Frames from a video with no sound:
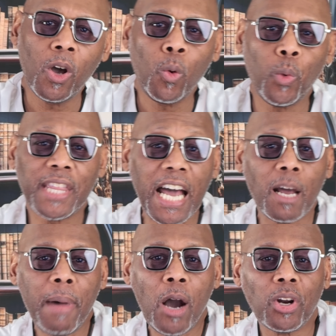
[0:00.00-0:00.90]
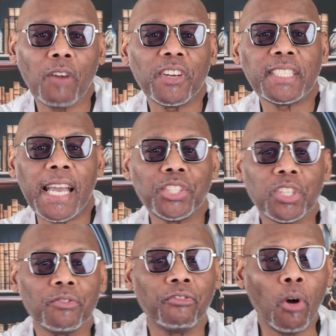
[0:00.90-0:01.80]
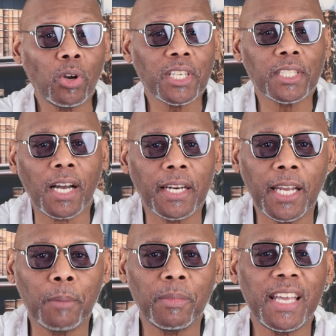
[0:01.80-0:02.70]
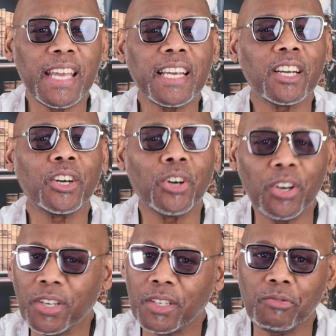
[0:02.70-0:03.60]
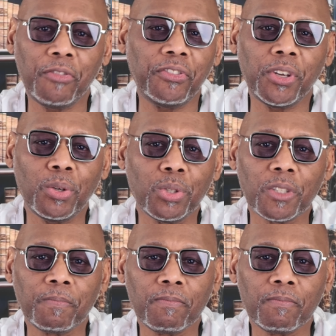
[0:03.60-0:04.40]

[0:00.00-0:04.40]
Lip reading: With that amount of attention focused on him, he couldn't refuse.